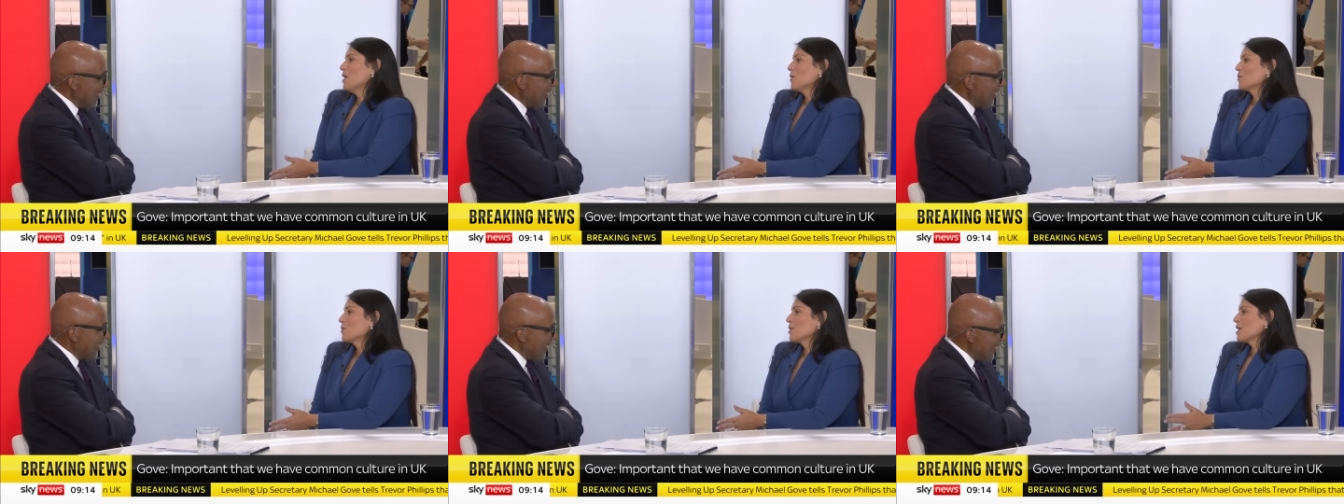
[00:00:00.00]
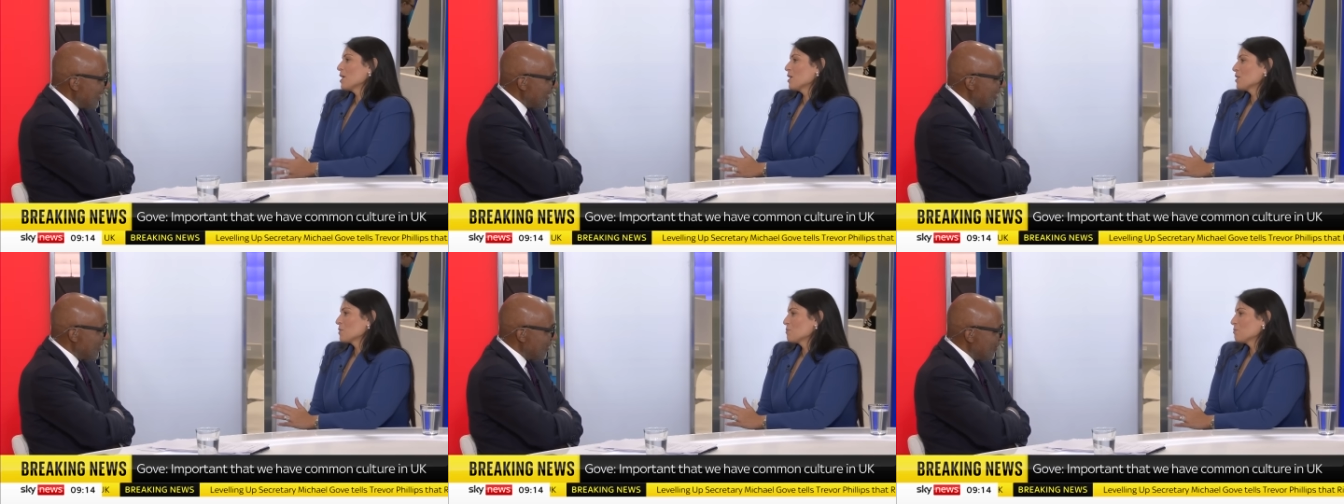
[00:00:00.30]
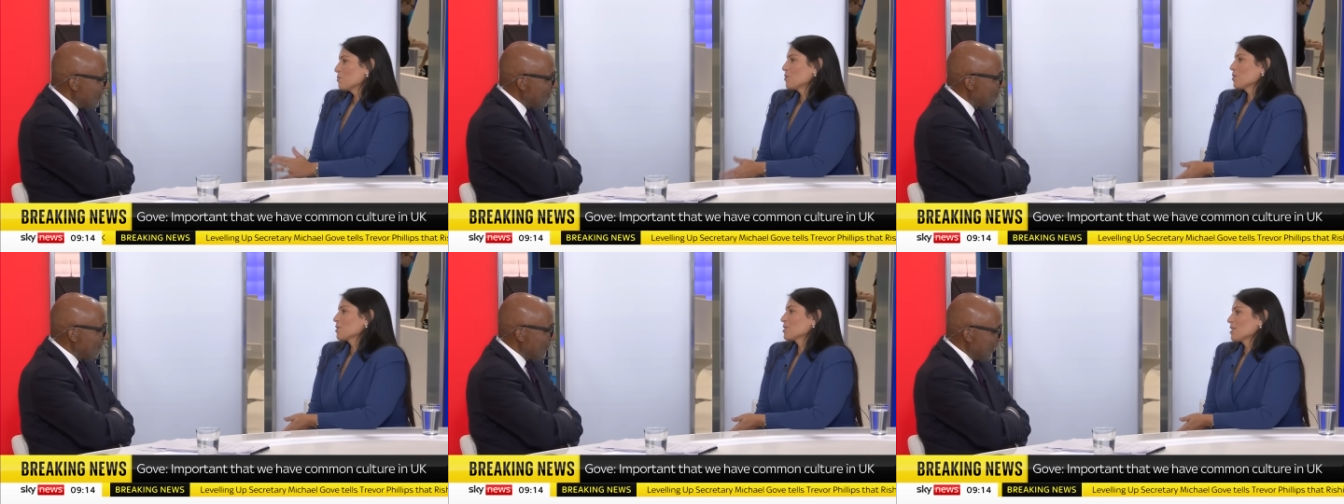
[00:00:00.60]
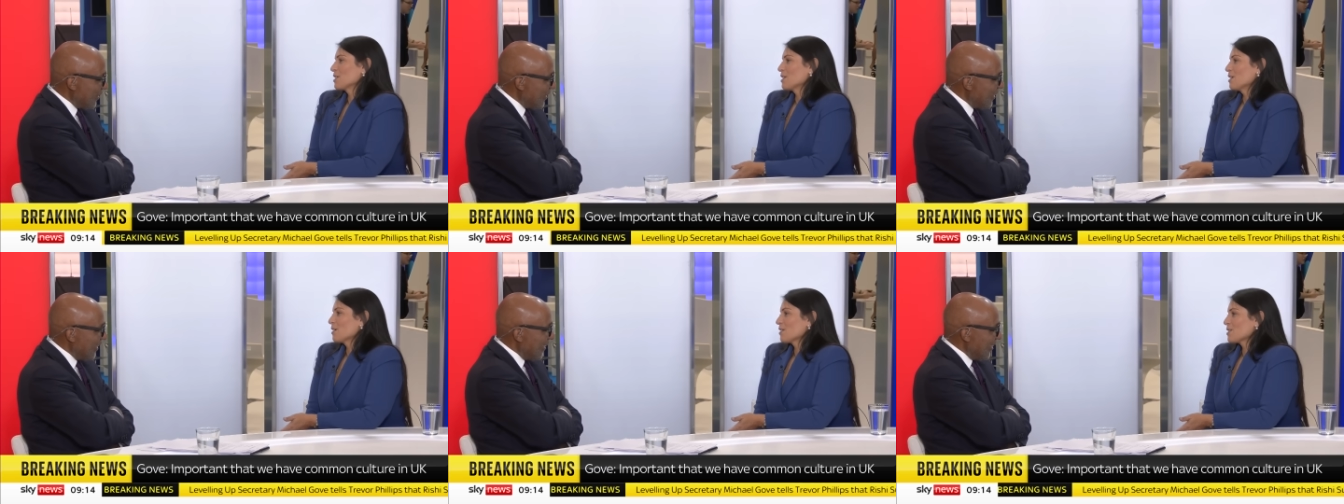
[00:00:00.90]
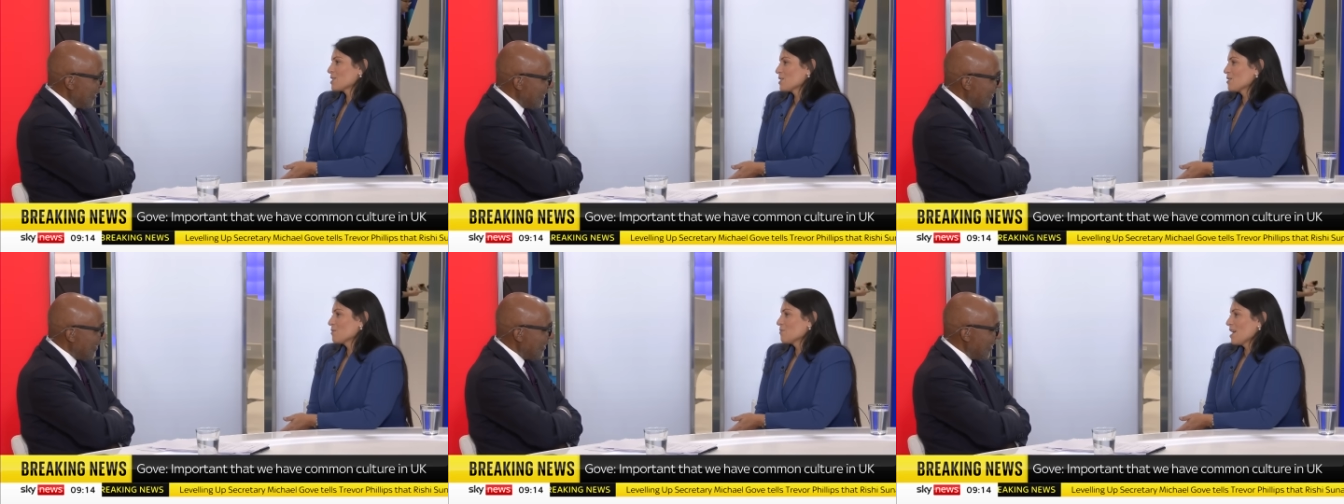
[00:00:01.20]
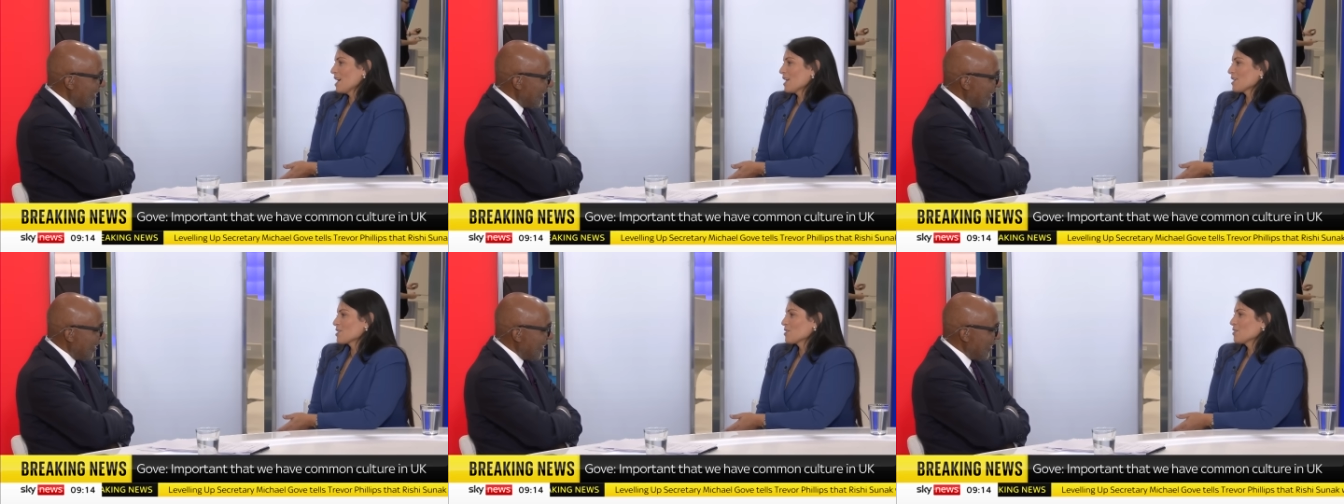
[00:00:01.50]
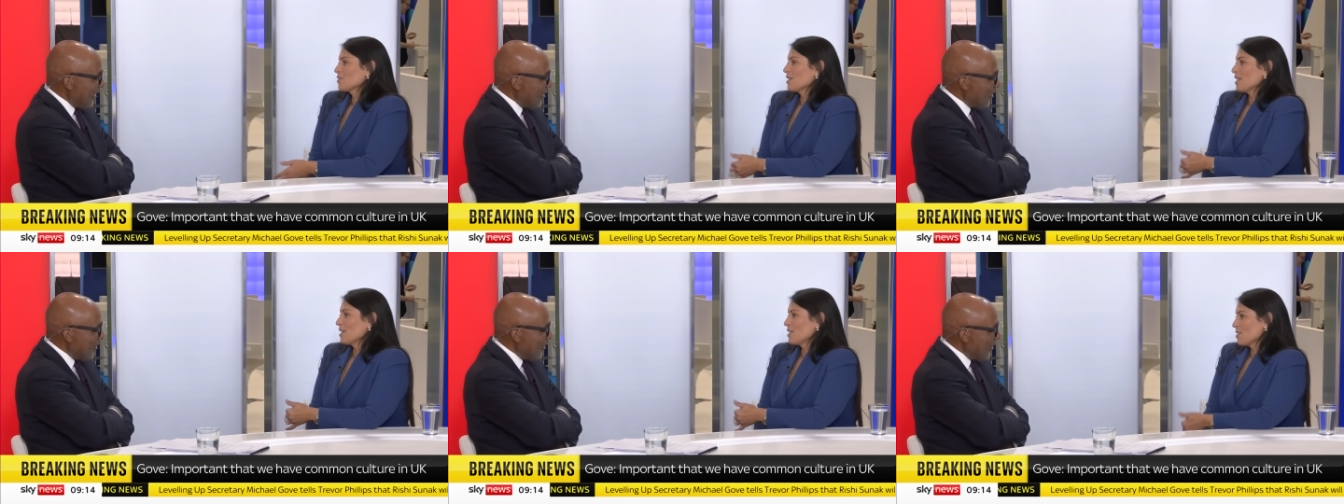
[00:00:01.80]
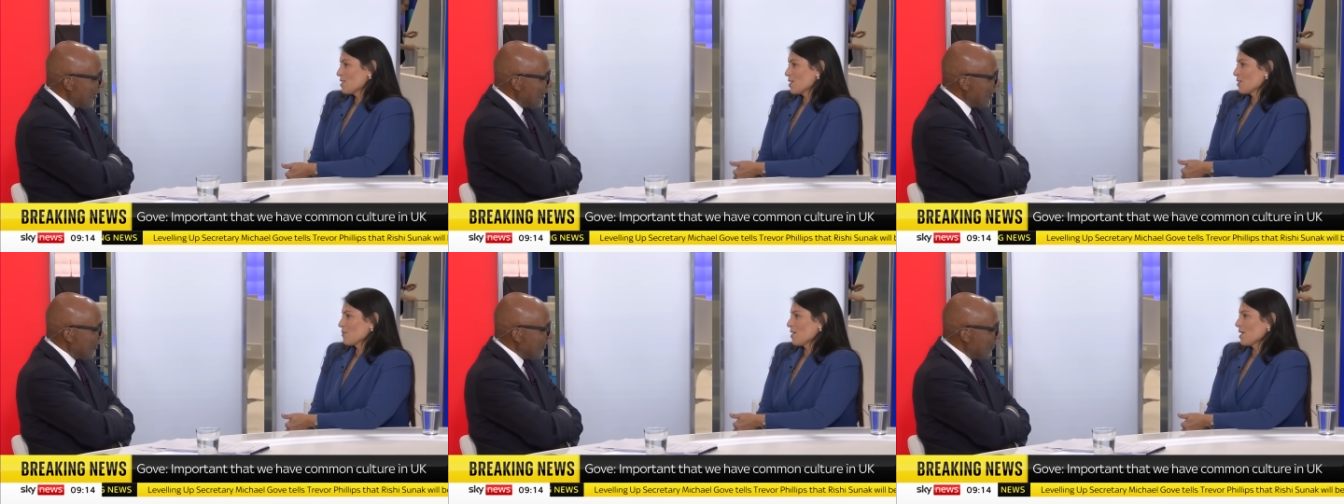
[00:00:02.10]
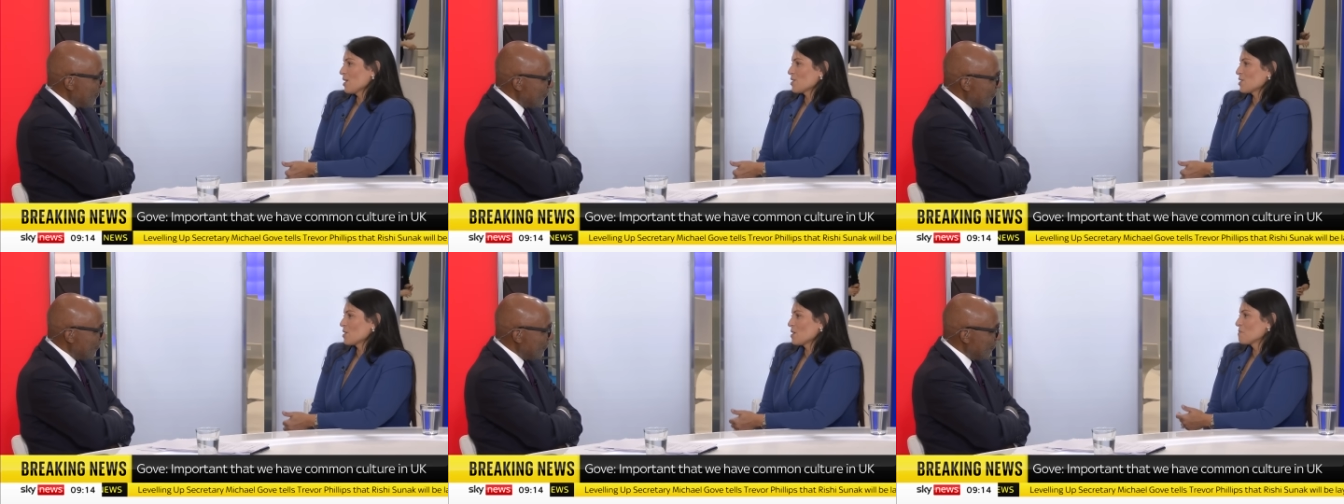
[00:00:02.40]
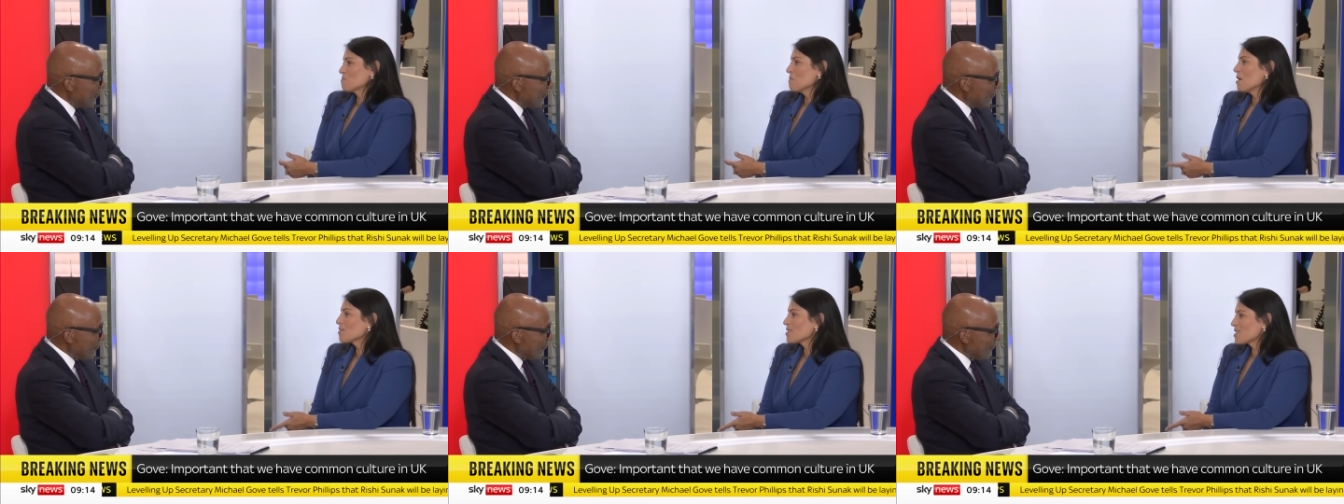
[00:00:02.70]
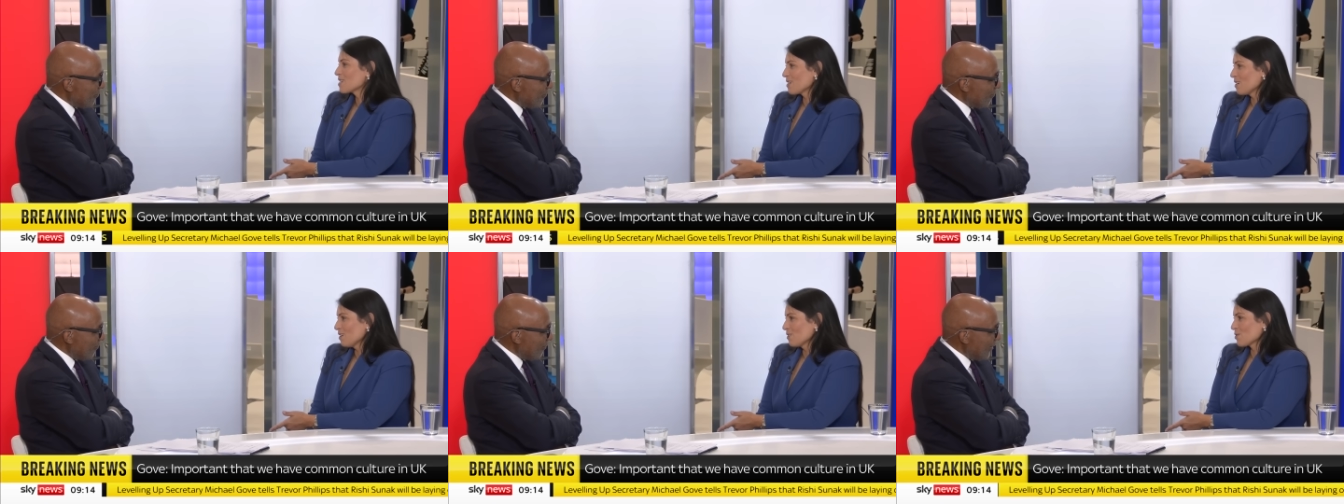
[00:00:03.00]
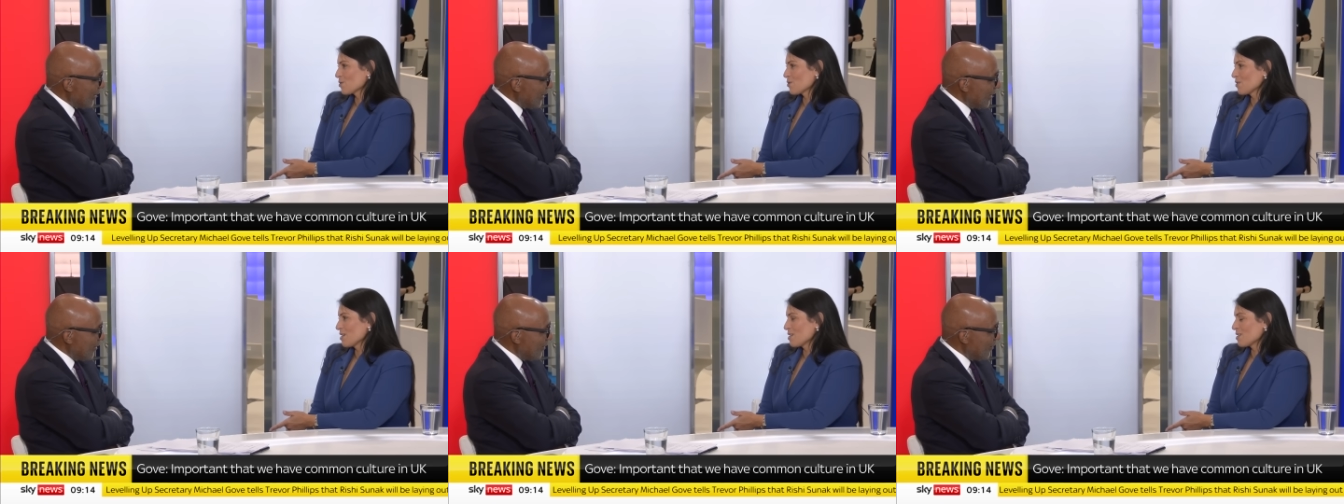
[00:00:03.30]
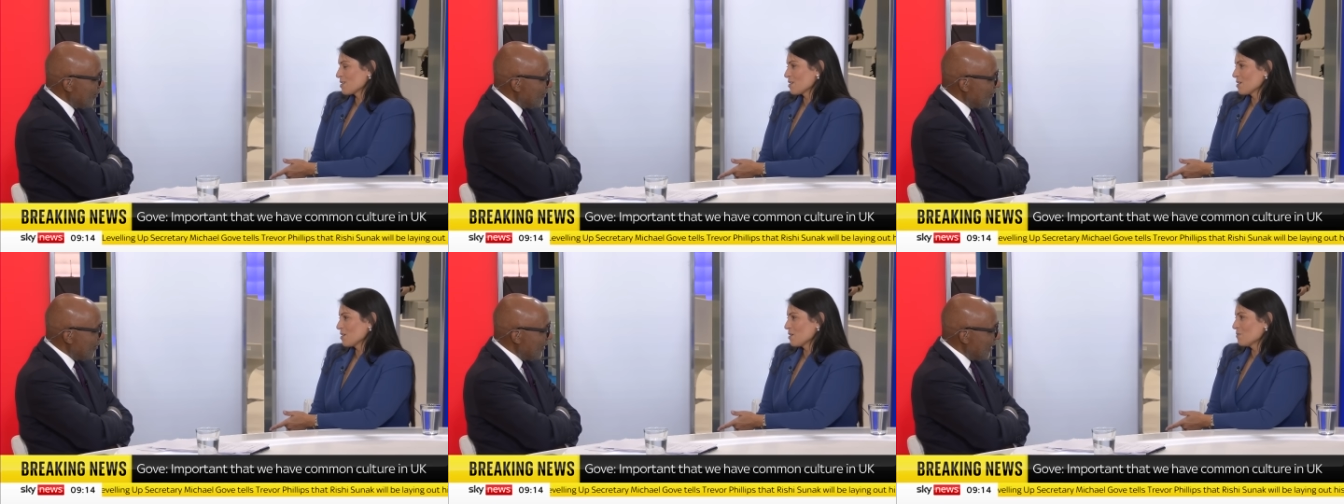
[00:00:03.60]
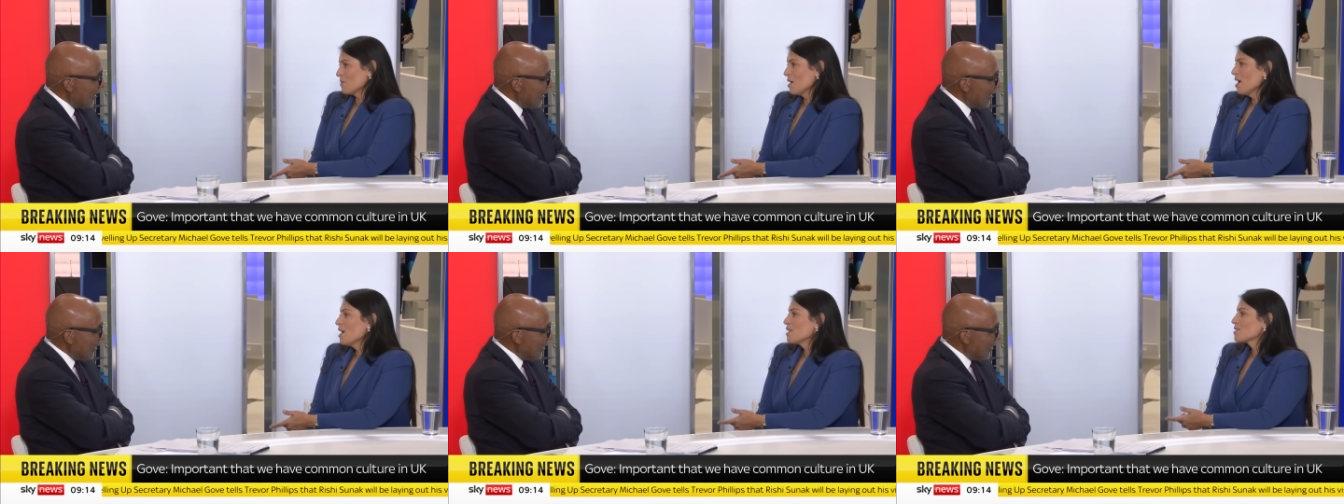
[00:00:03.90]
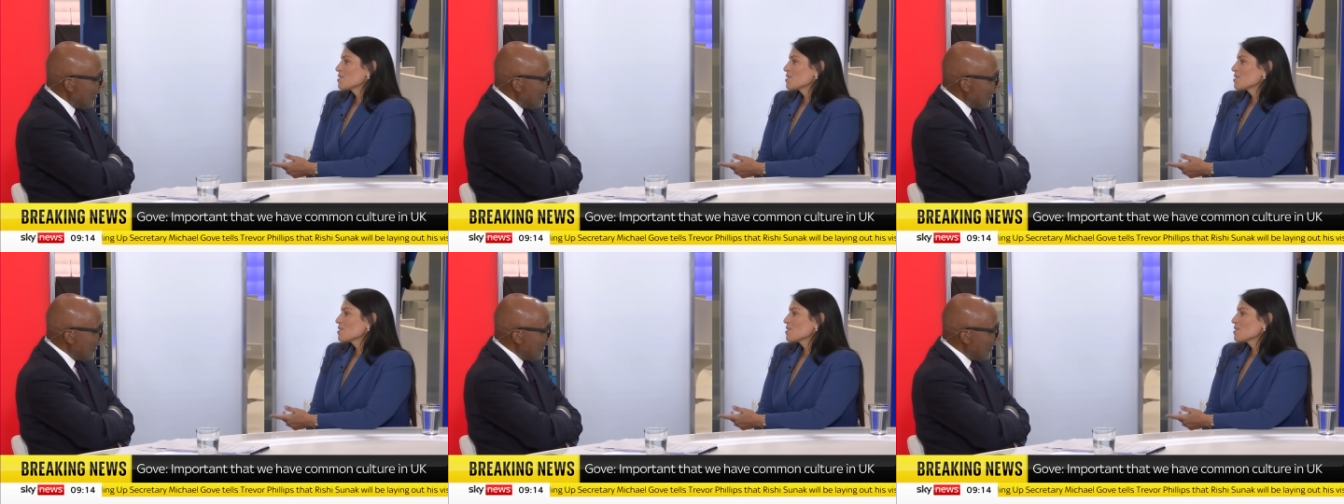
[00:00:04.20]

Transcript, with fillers: we are the products of actual integration, multiculturalism,